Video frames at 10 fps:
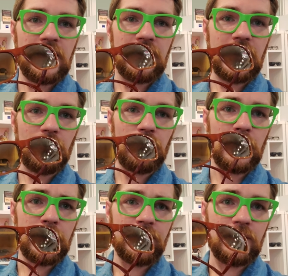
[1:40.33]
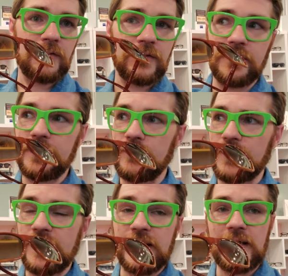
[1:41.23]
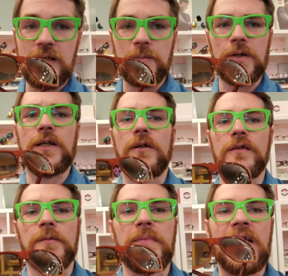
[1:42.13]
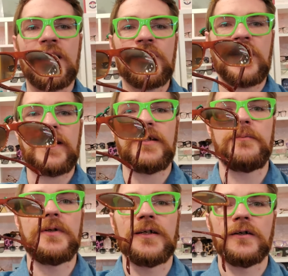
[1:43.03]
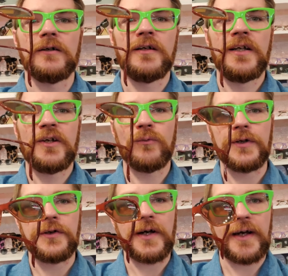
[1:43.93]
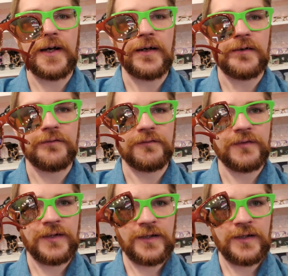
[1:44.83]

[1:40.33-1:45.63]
that wonderful little ski mirror, the bi-shaded mirror, where you have,